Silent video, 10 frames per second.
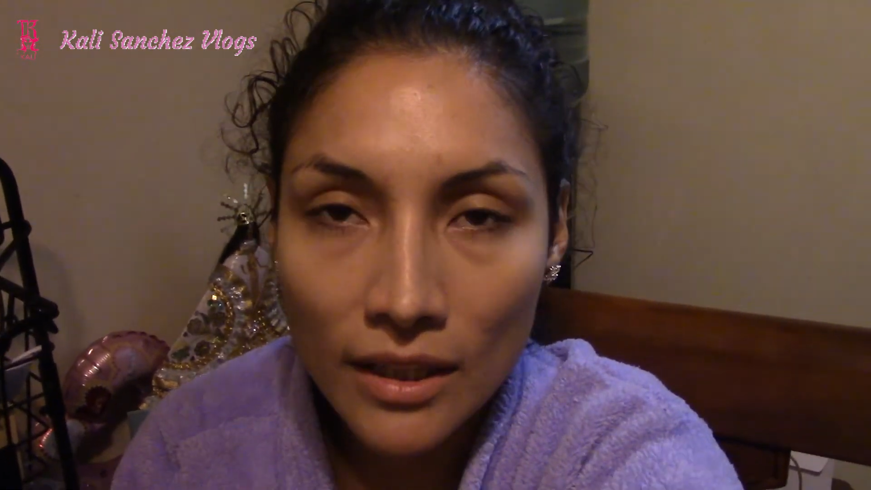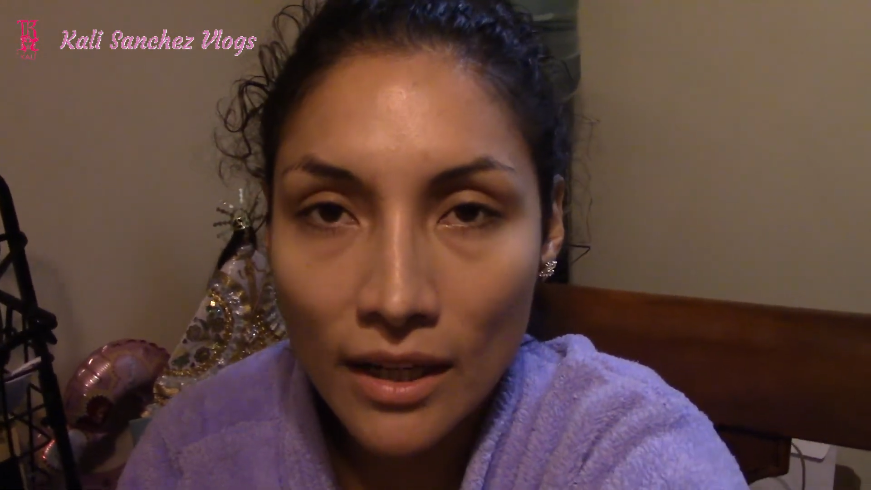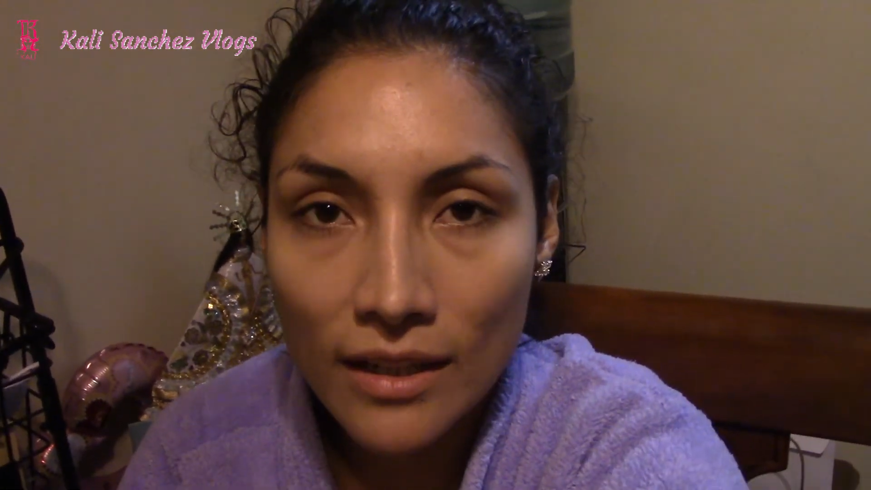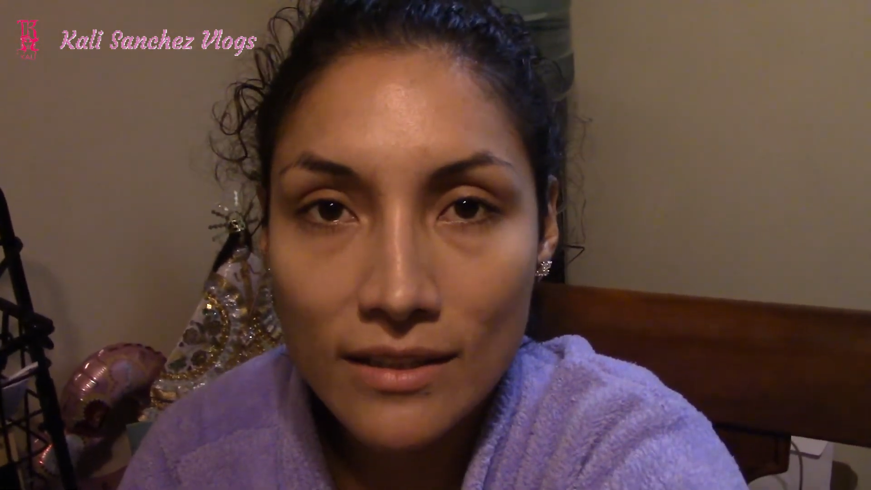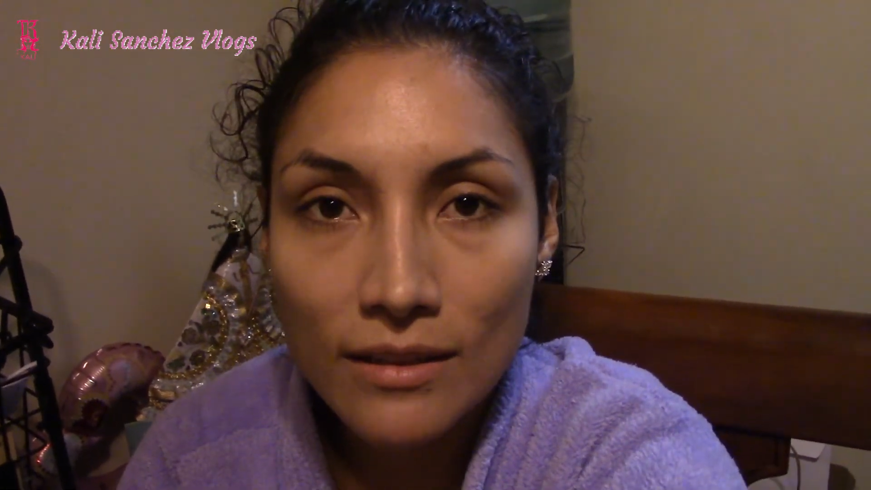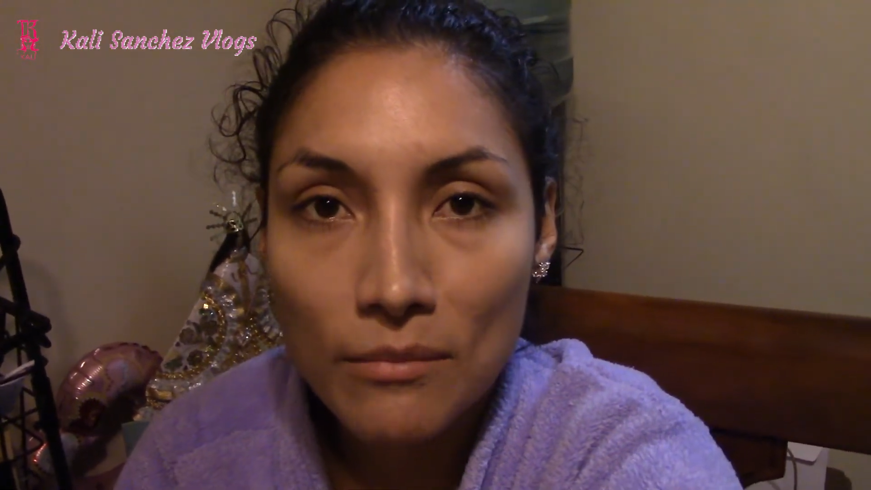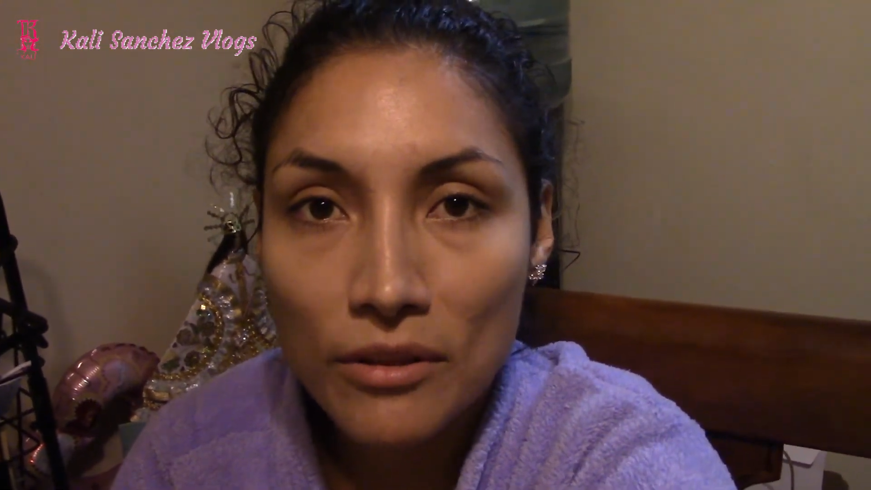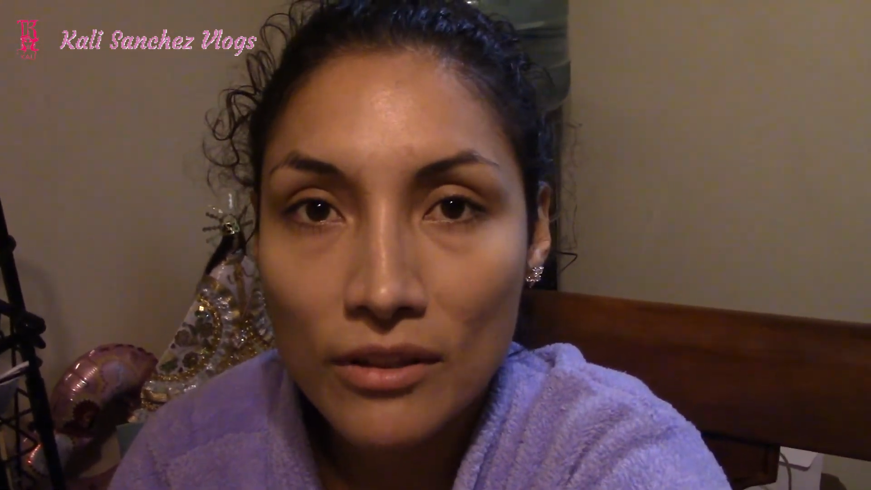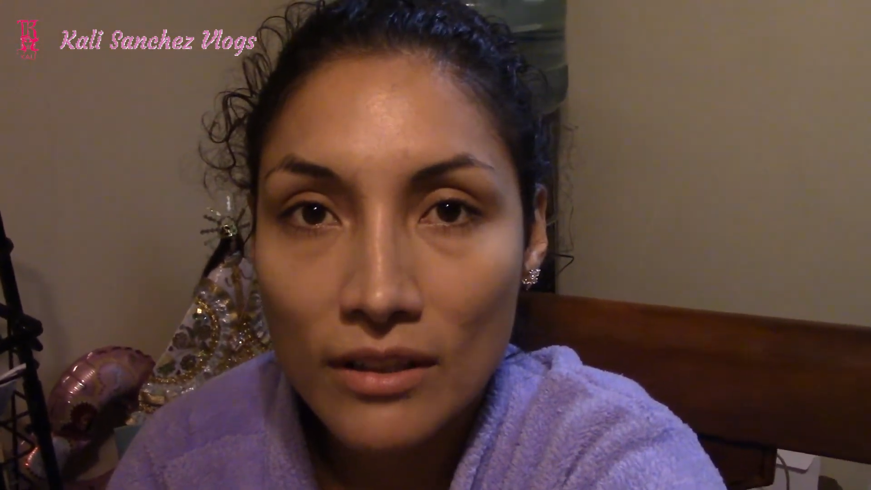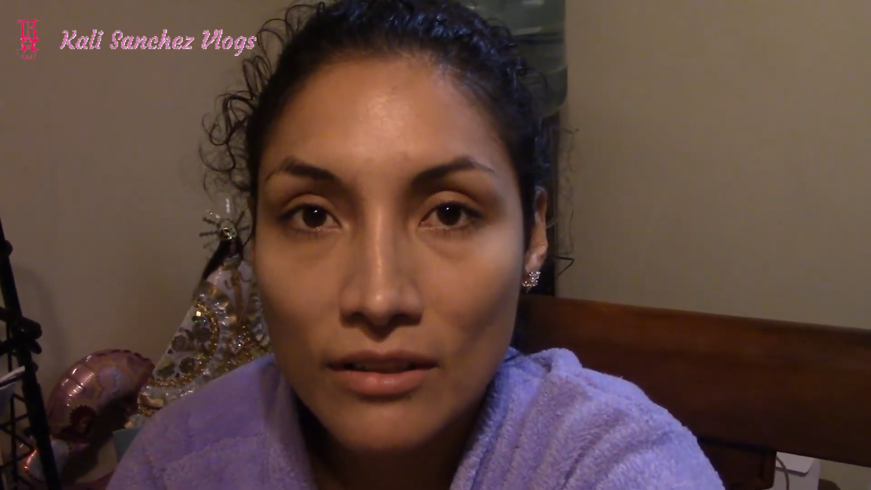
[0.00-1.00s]
had
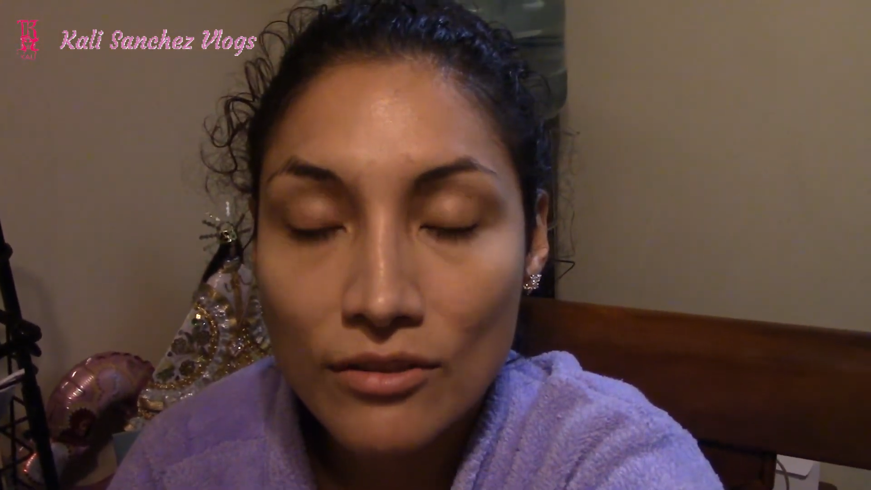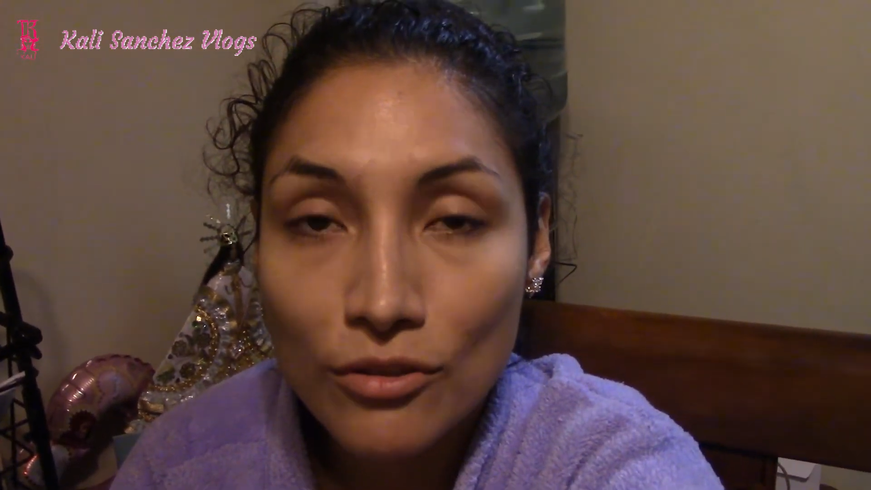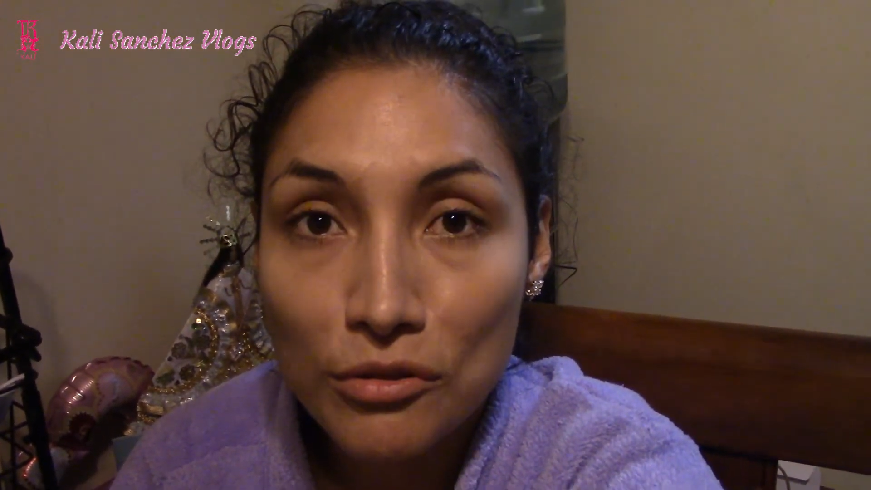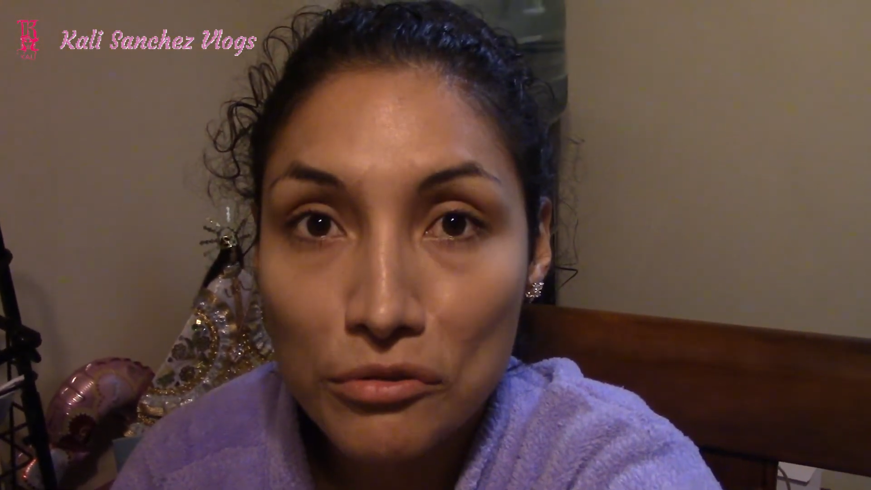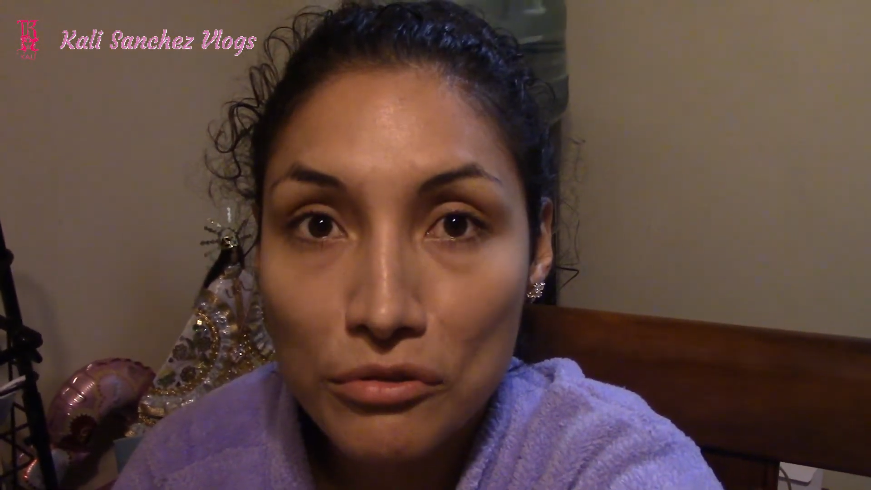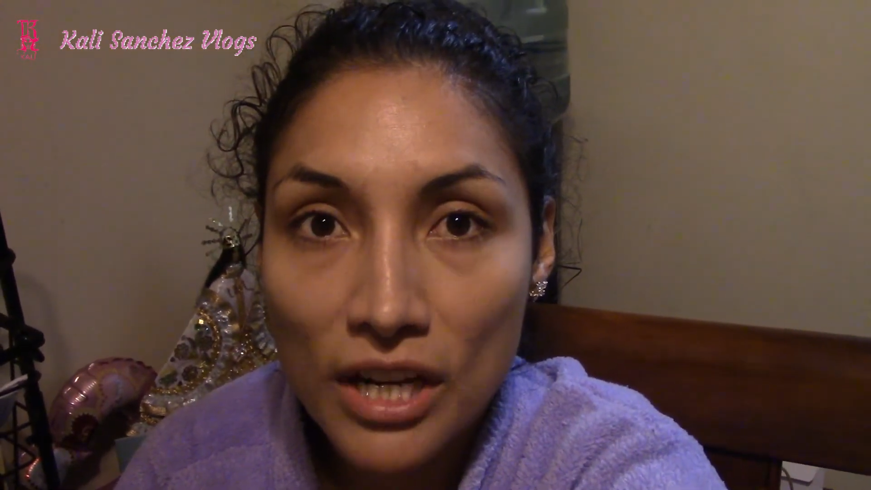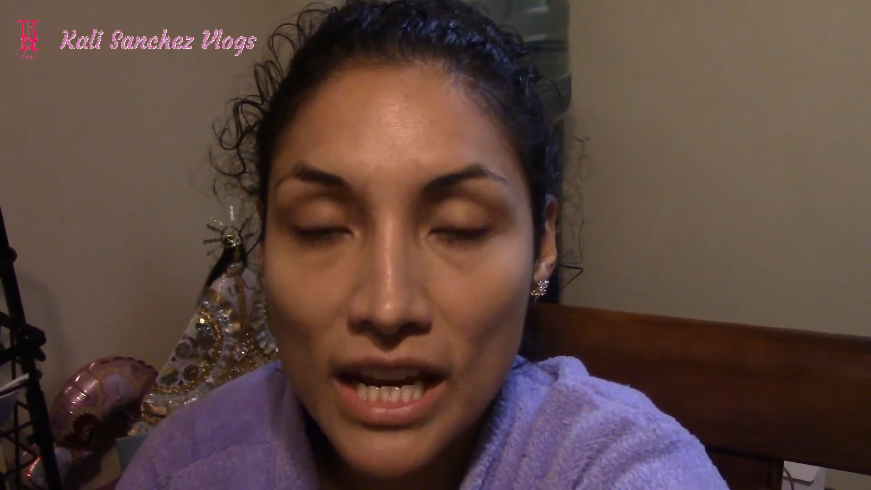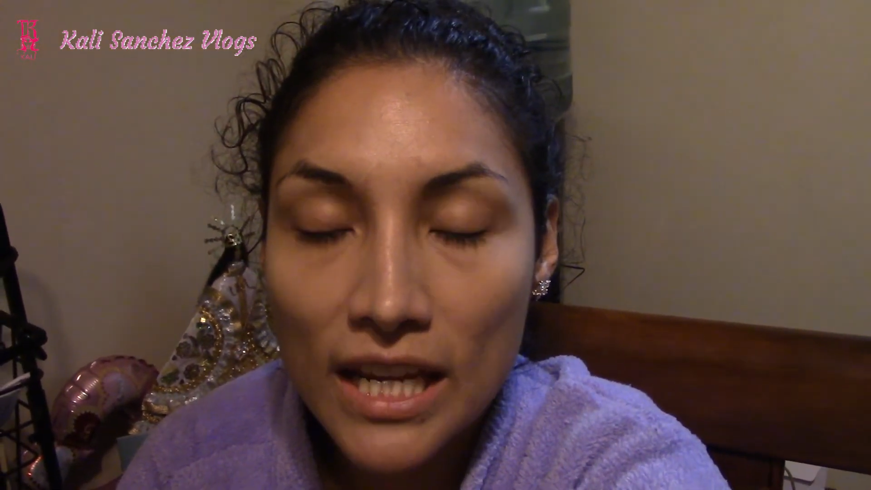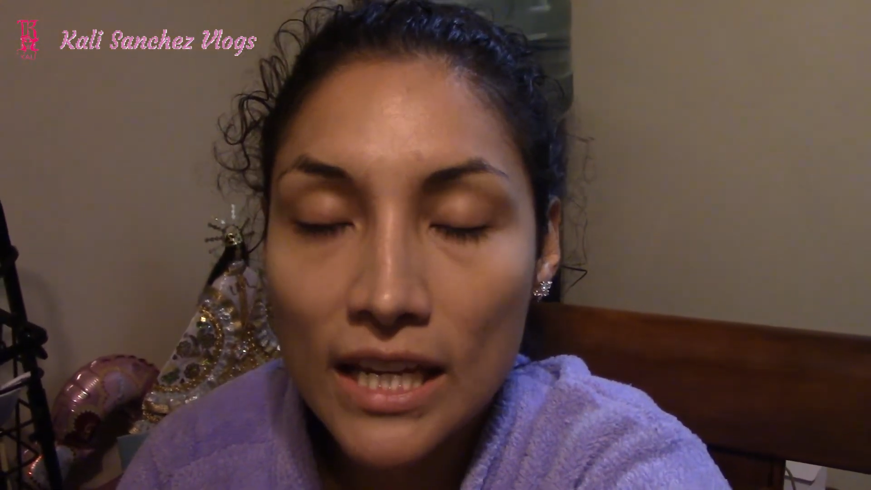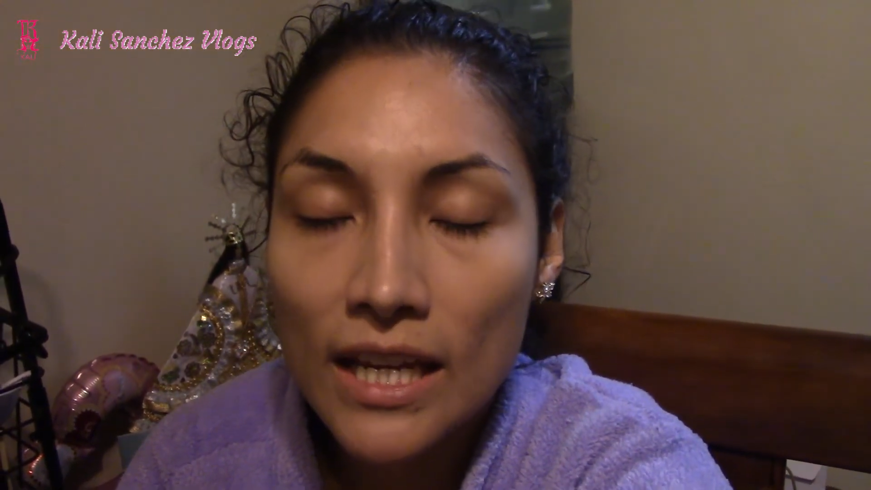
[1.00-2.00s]
something else to
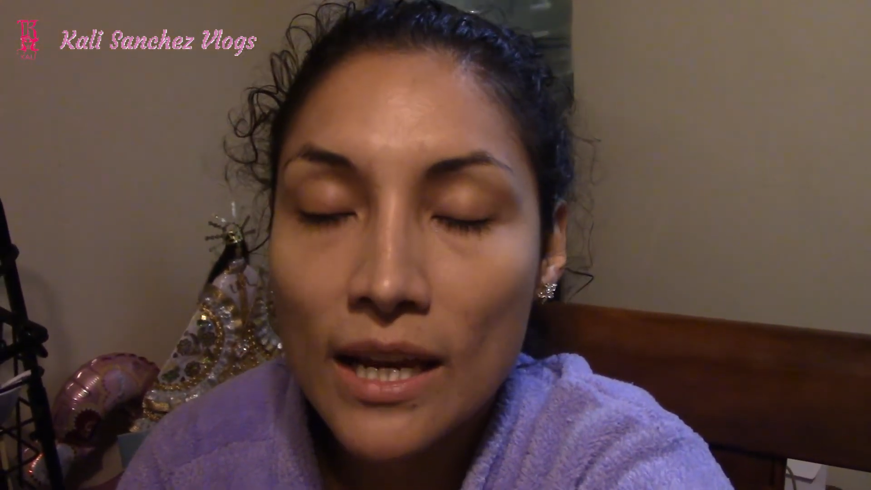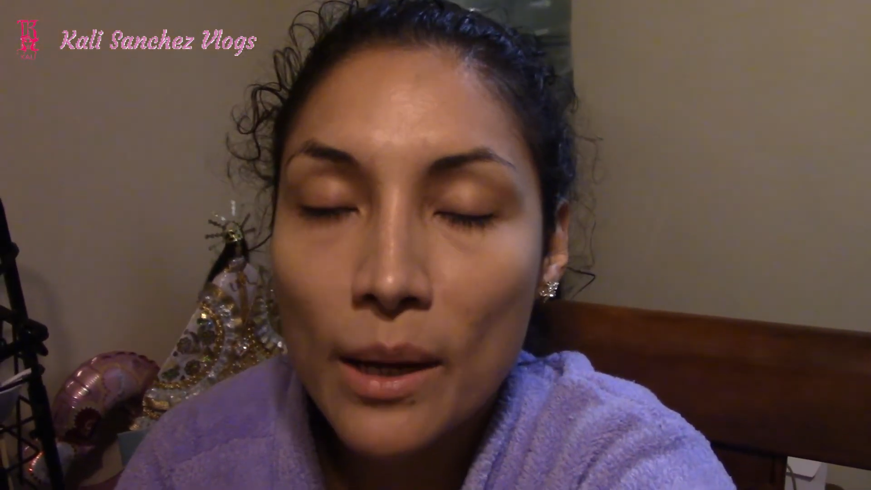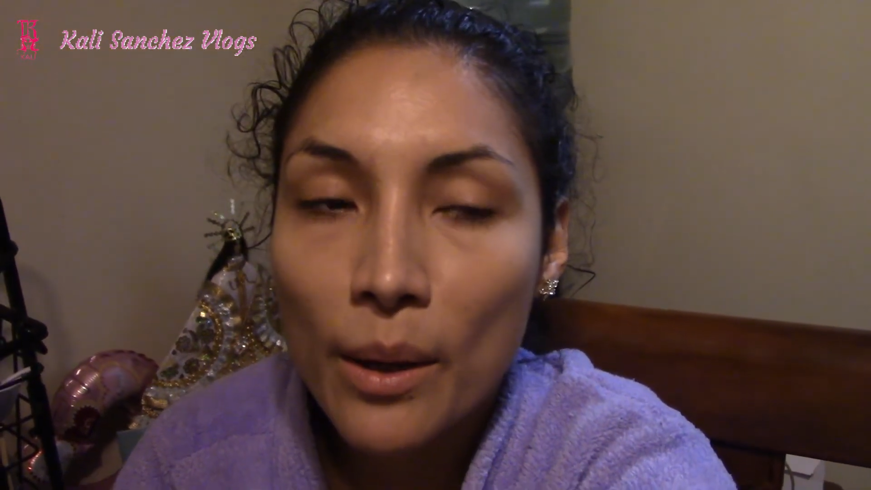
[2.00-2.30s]
drink,